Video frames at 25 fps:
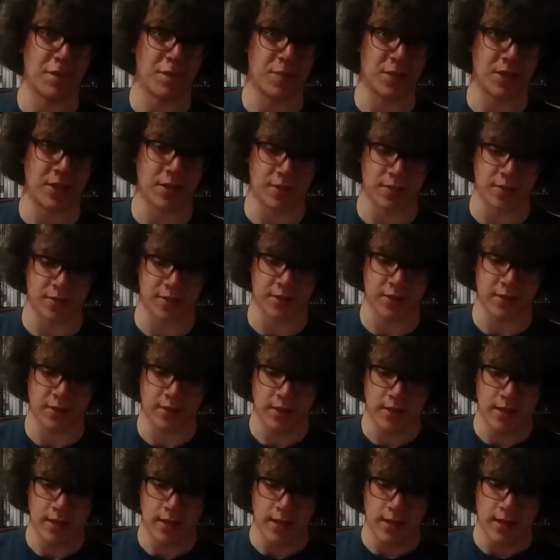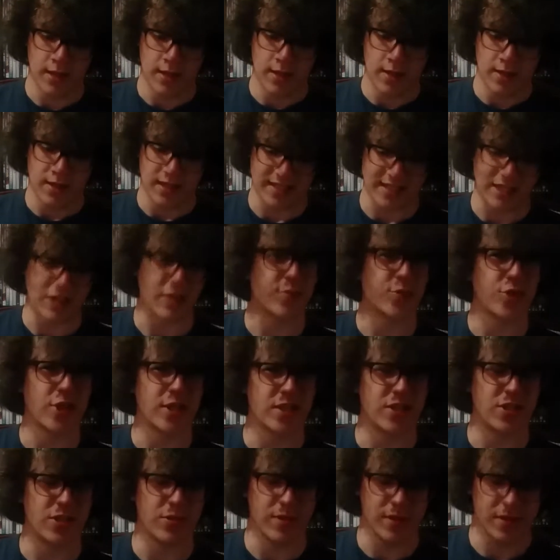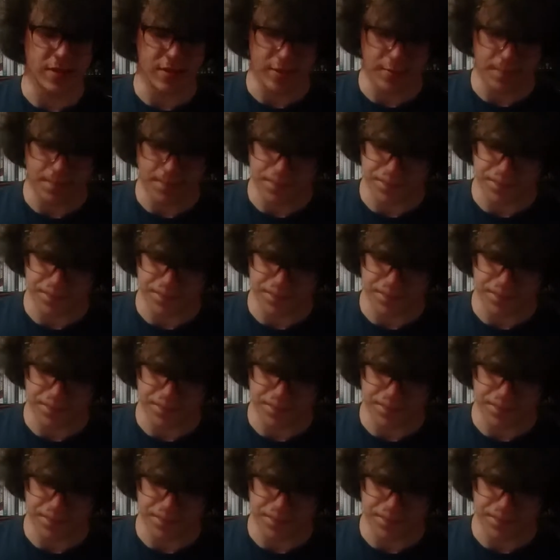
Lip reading: because that's how I'm trying to do this.